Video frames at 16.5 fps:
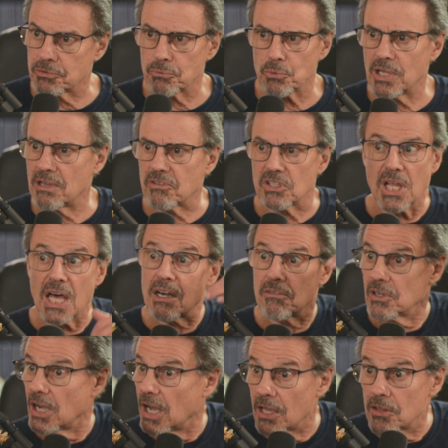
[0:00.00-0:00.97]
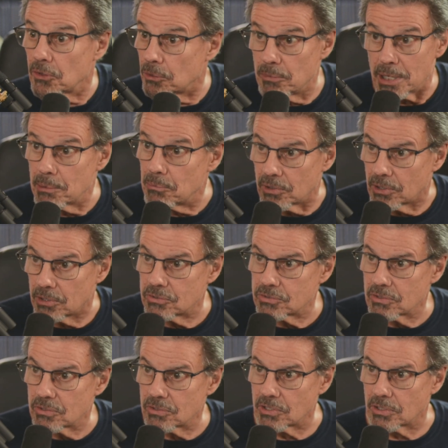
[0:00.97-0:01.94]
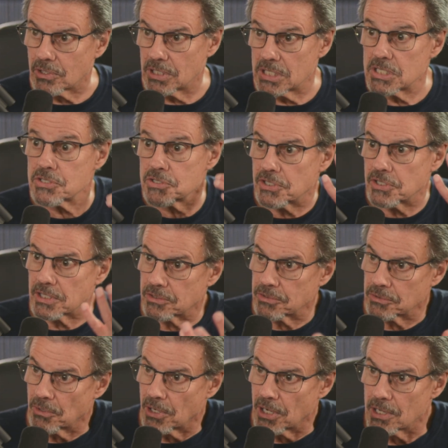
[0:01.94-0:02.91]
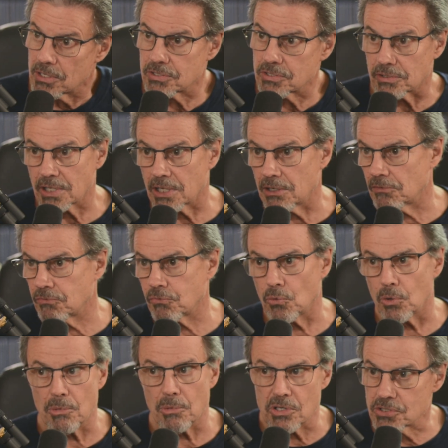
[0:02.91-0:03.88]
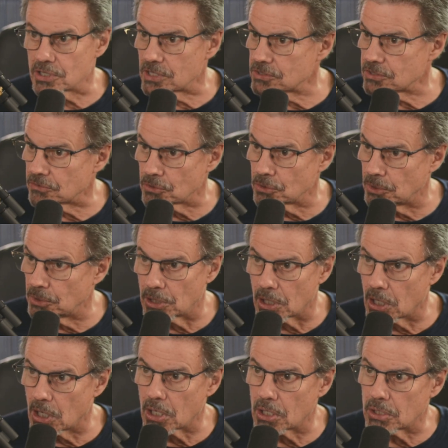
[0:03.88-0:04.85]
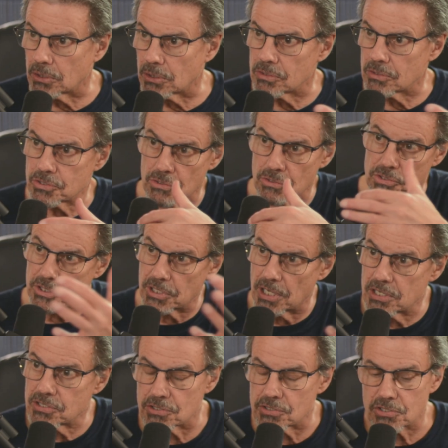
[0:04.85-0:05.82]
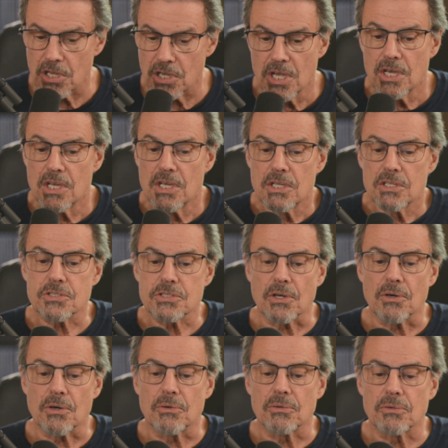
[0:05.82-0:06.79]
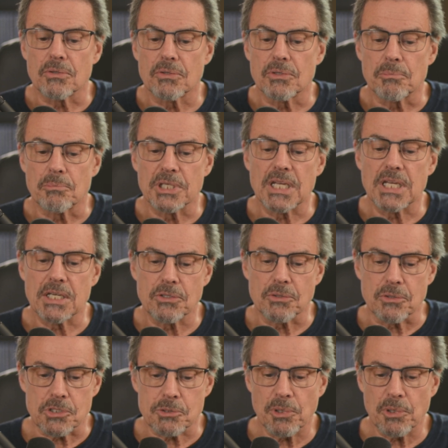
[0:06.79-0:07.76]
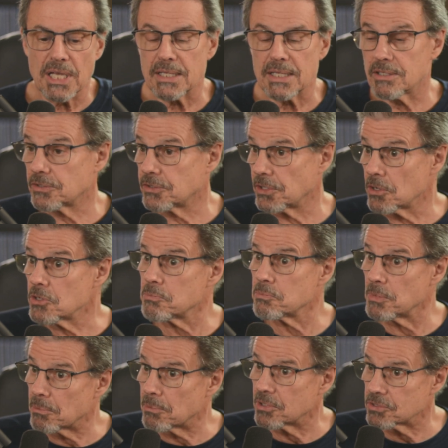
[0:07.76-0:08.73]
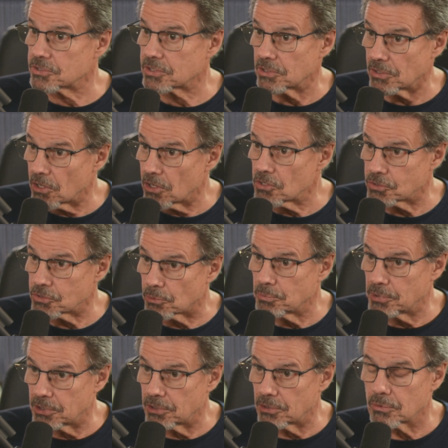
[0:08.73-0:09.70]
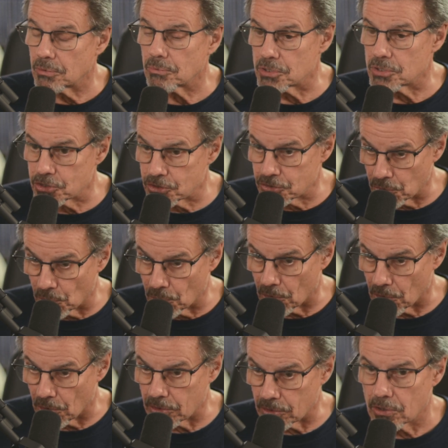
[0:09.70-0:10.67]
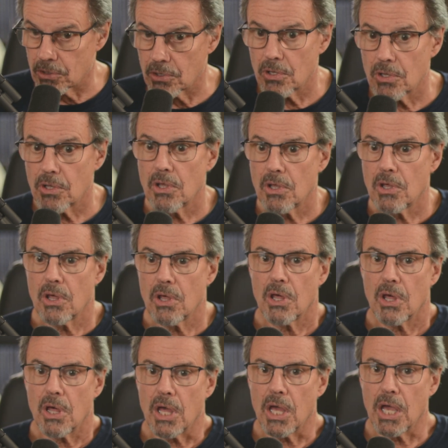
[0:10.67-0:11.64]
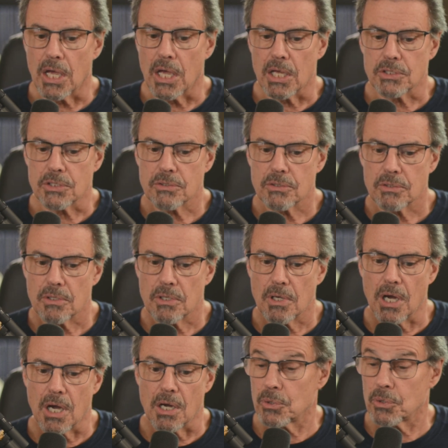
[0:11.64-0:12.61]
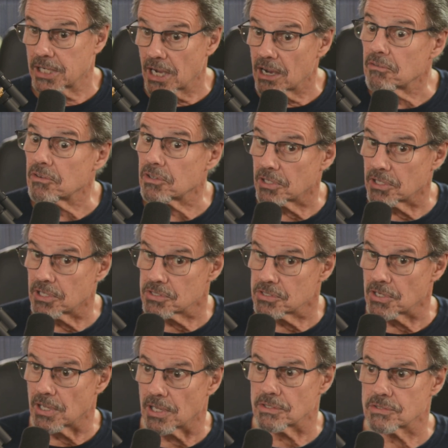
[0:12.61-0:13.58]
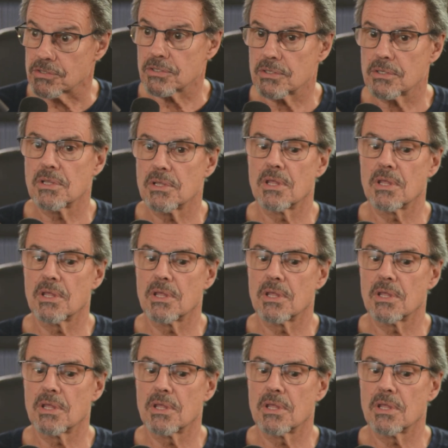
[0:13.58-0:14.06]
But we have a lot of other memories that are interesting to us and kind of form our sense of who we are and our associations. So they're beginning to explain that those memories can also be restored and recovered in a sense.